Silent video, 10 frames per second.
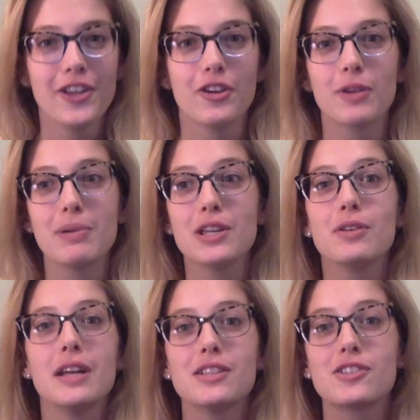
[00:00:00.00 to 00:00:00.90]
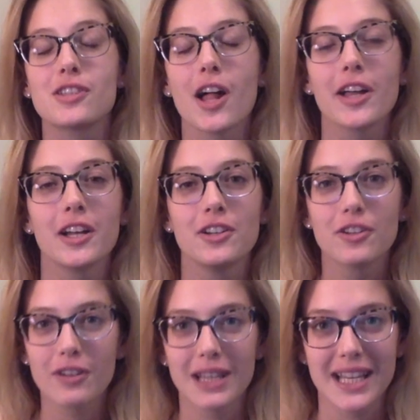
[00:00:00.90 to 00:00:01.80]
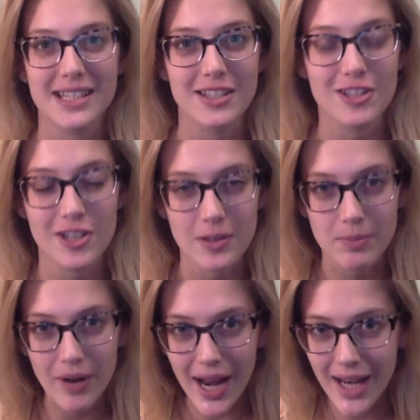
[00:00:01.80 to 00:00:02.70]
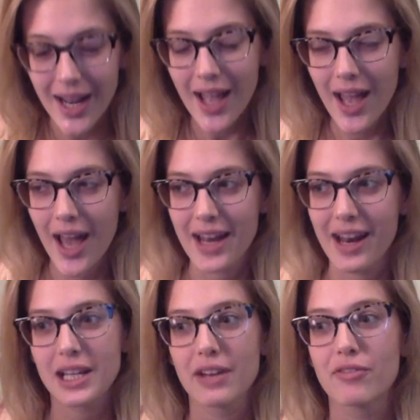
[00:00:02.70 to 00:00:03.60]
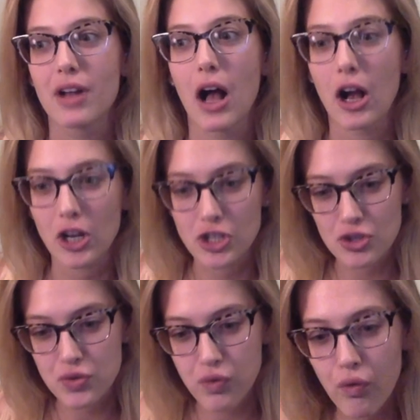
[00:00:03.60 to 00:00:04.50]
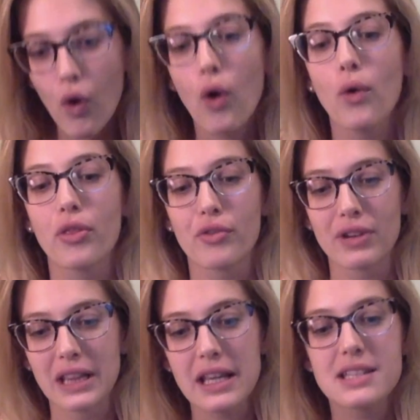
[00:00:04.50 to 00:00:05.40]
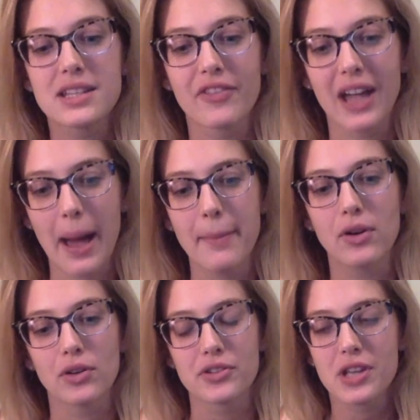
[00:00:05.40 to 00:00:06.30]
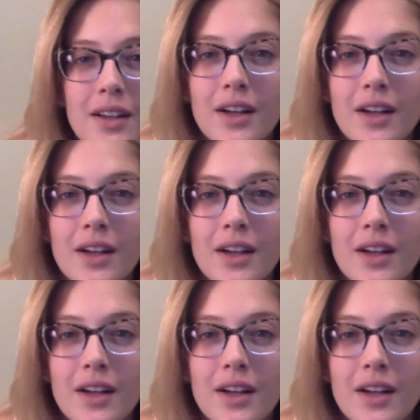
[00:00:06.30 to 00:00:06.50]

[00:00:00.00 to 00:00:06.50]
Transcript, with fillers: you could be installing a neural lace into your brain, and it can control the release of chemicals.